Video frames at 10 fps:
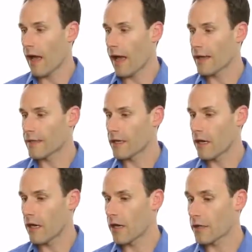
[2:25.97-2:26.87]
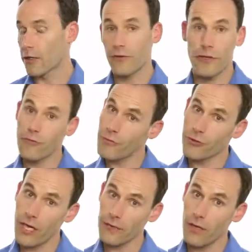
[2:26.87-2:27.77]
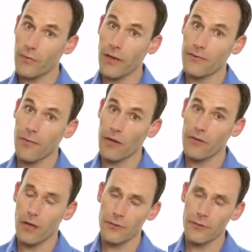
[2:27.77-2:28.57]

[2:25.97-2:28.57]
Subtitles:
And consider a projectile-based puzzle.